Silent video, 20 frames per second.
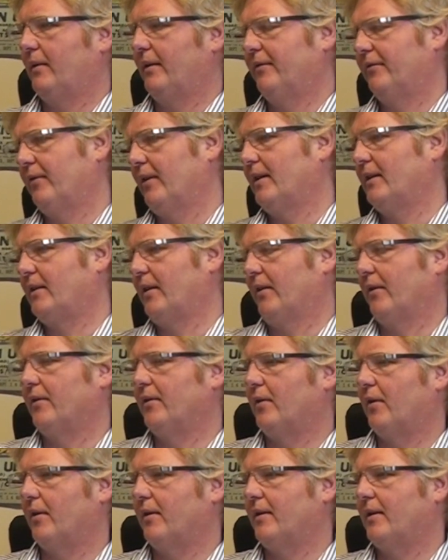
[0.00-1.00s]
We have Friends of the Earth
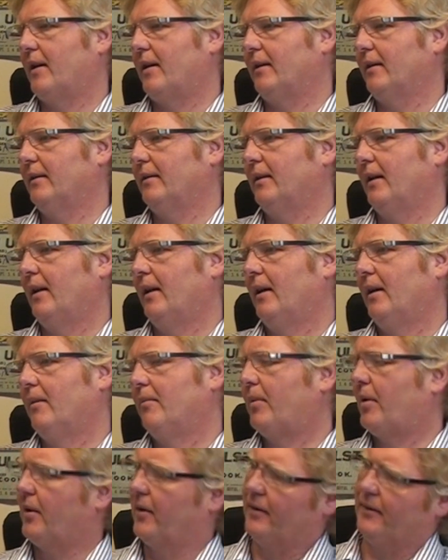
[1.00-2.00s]
Northern Ireland,
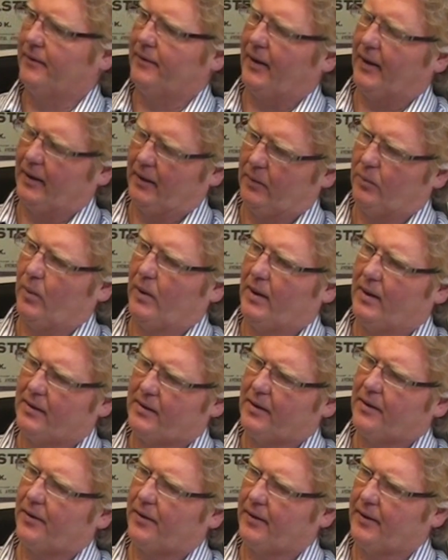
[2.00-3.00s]
part of England,
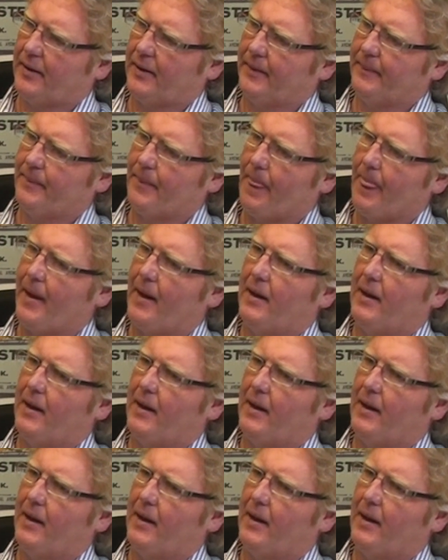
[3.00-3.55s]
Wales and Northern Ireland.